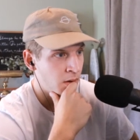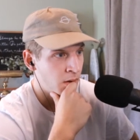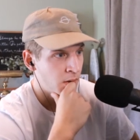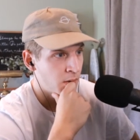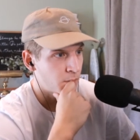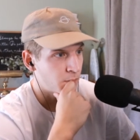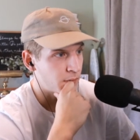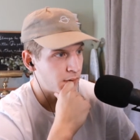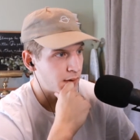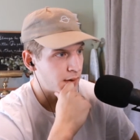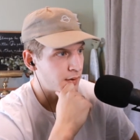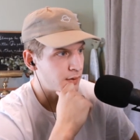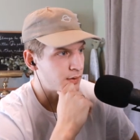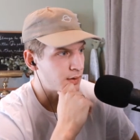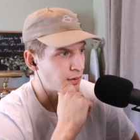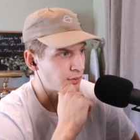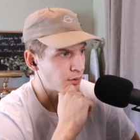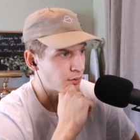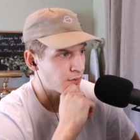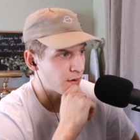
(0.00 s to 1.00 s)
We did
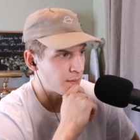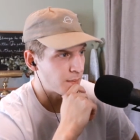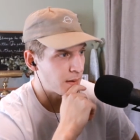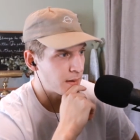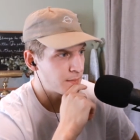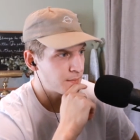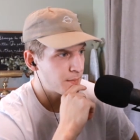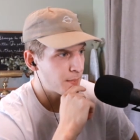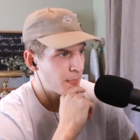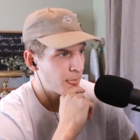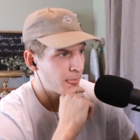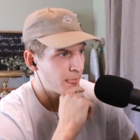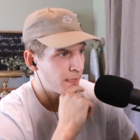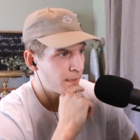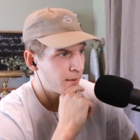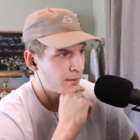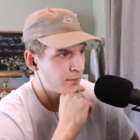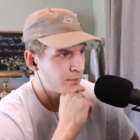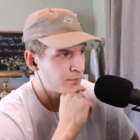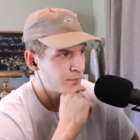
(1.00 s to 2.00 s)
suffer from it.
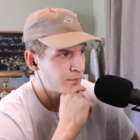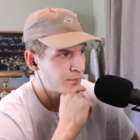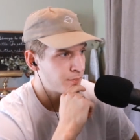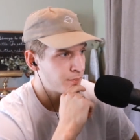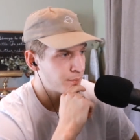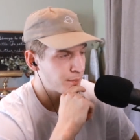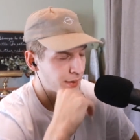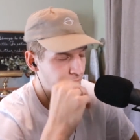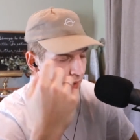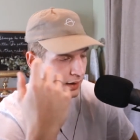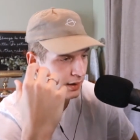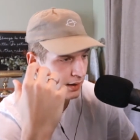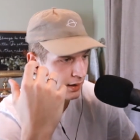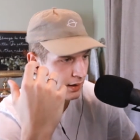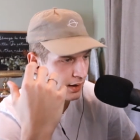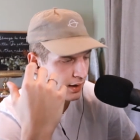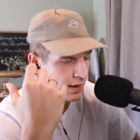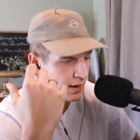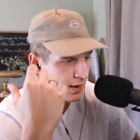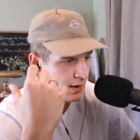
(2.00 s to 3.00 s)
But
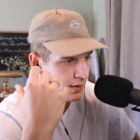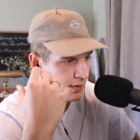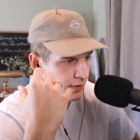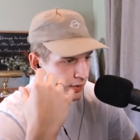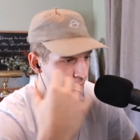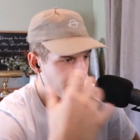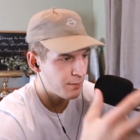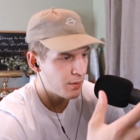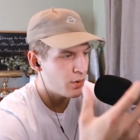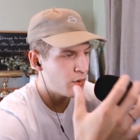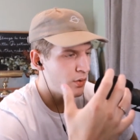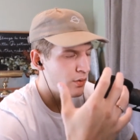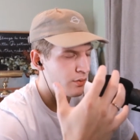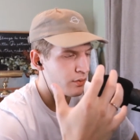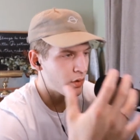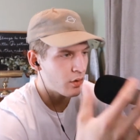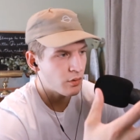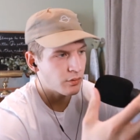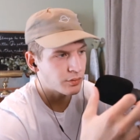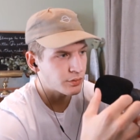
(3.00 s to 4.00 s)
the move
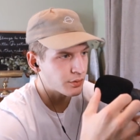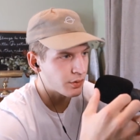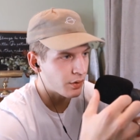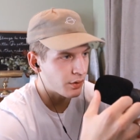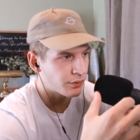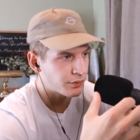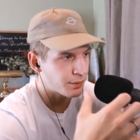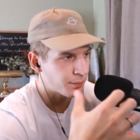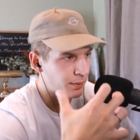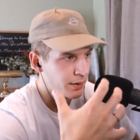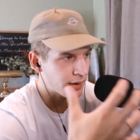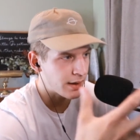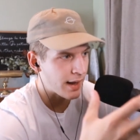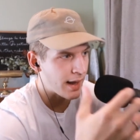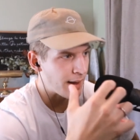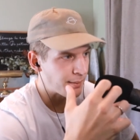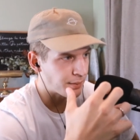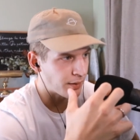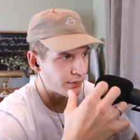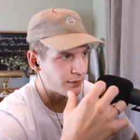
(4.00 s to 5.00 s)
overall, to put a
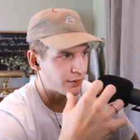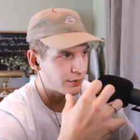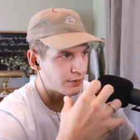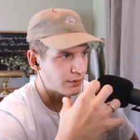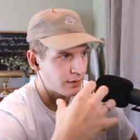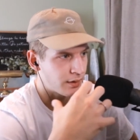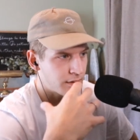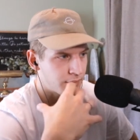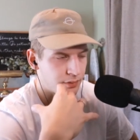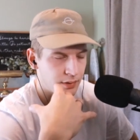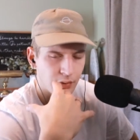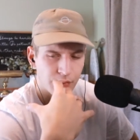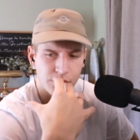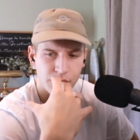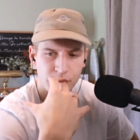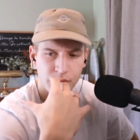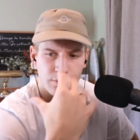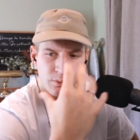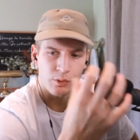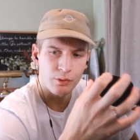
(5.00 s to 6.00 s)
cap on this, it feels as
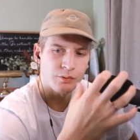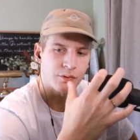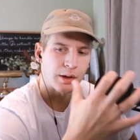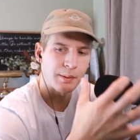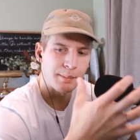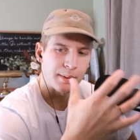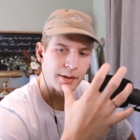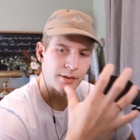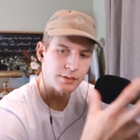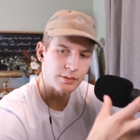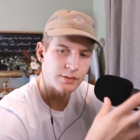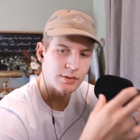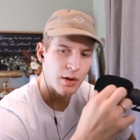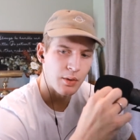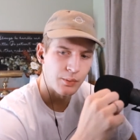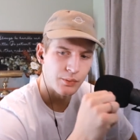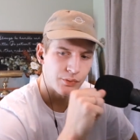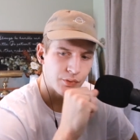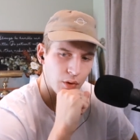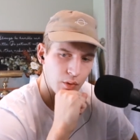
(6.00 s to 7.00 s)
if we're flipping
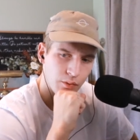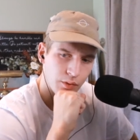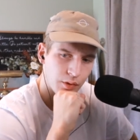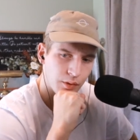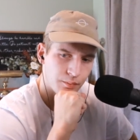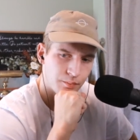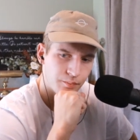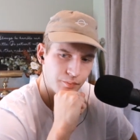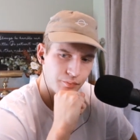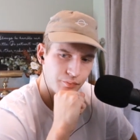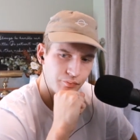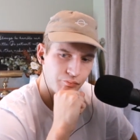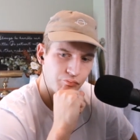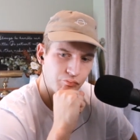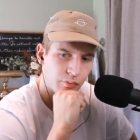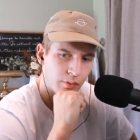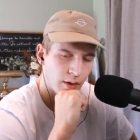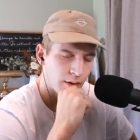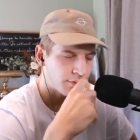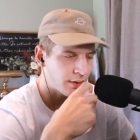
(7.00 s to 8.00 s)
stones over.
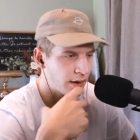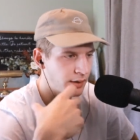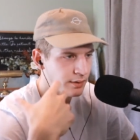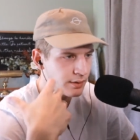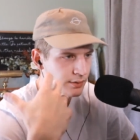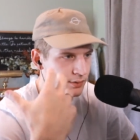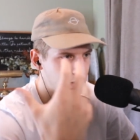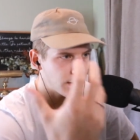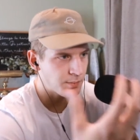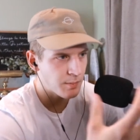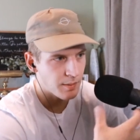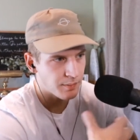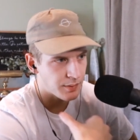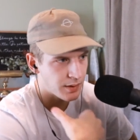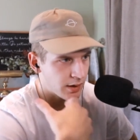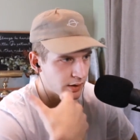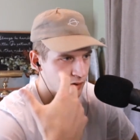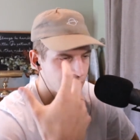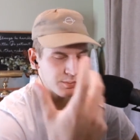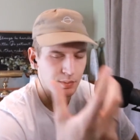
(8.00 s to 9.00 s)
If I had to sum up the
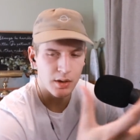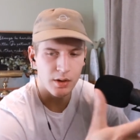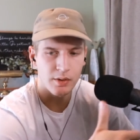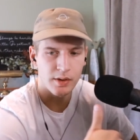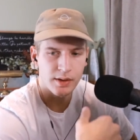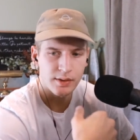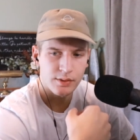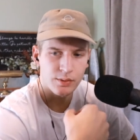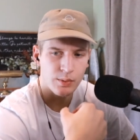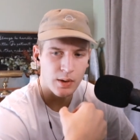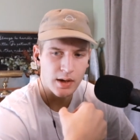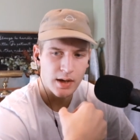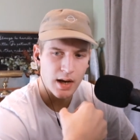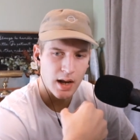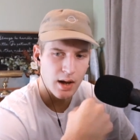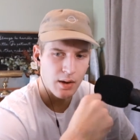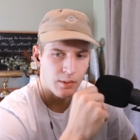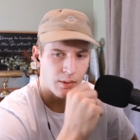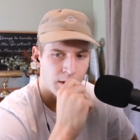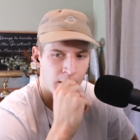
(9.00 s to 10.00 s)
experience right
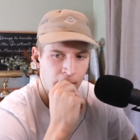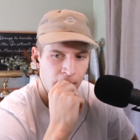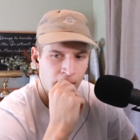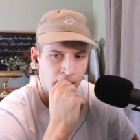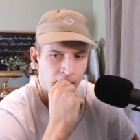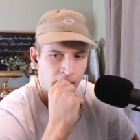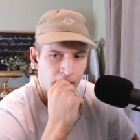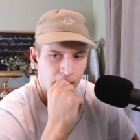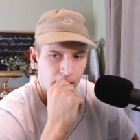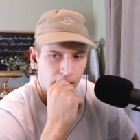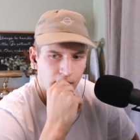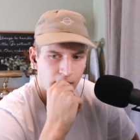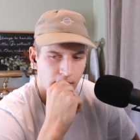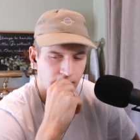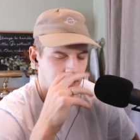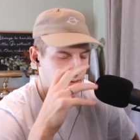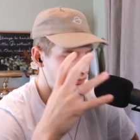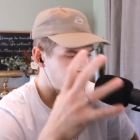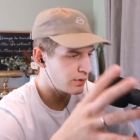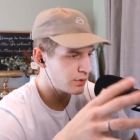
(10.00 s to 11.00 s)
now, it's
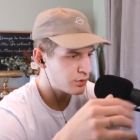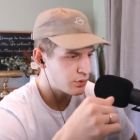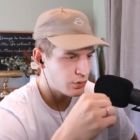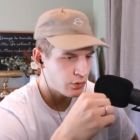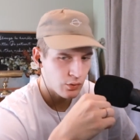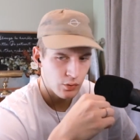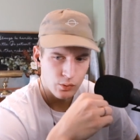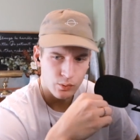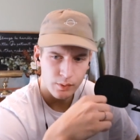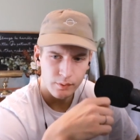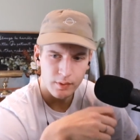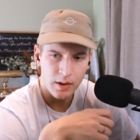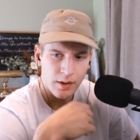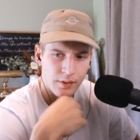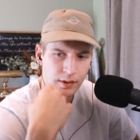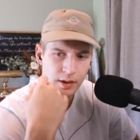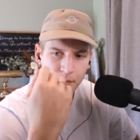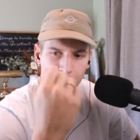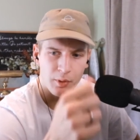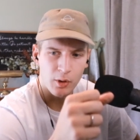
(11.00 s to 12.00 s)
official. We've gotten
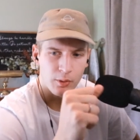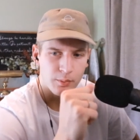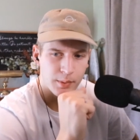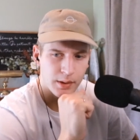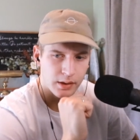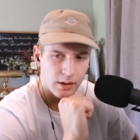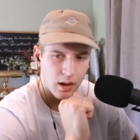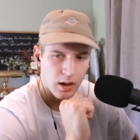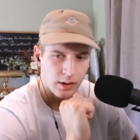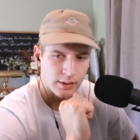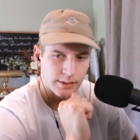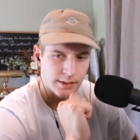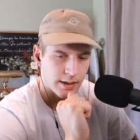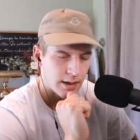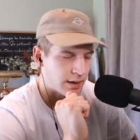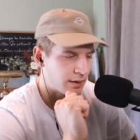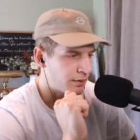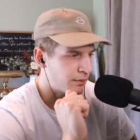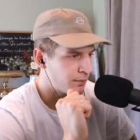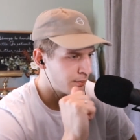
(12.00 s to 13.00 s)
the apartment locked
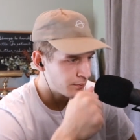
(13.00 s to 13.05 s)
in.